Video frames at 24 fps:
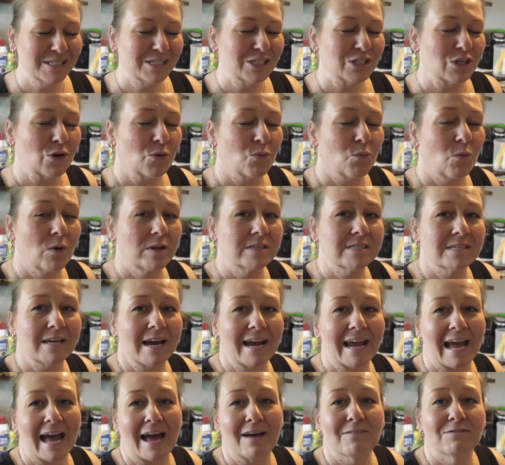So once I
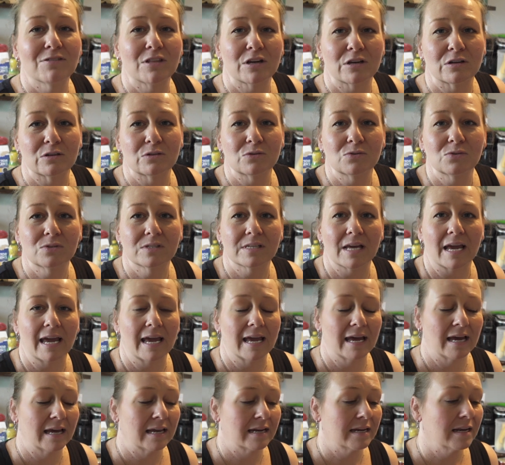have those
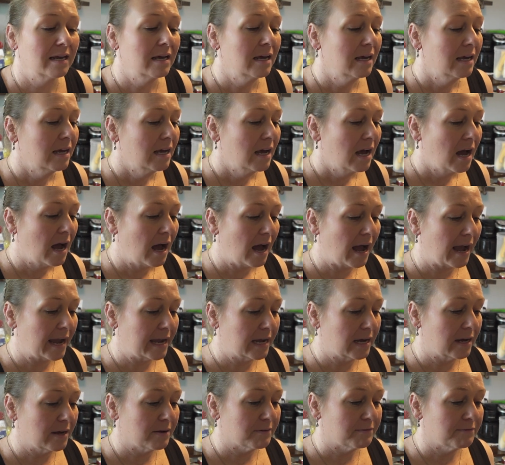and
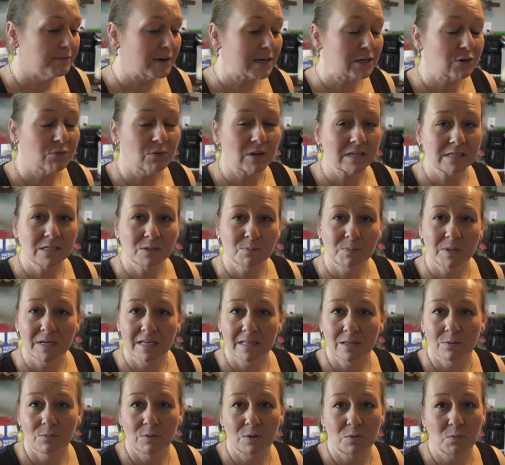I find a recipe
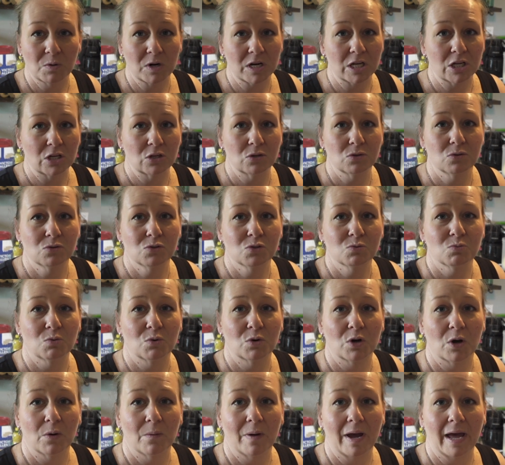that we want to use, we'll
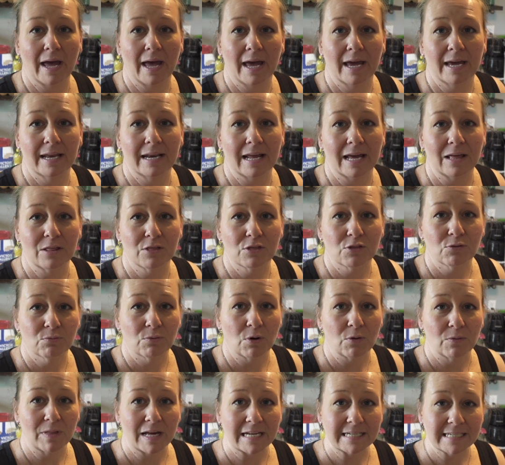go ahead and
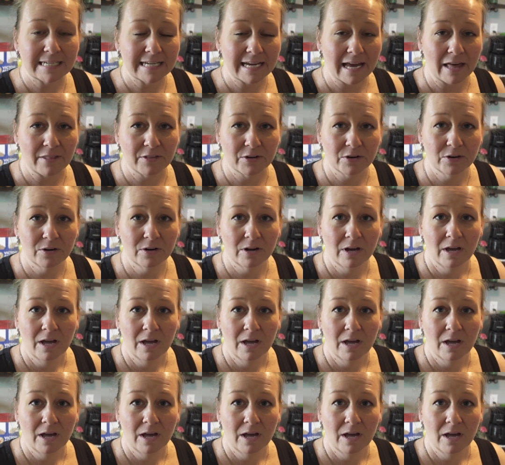throw that together.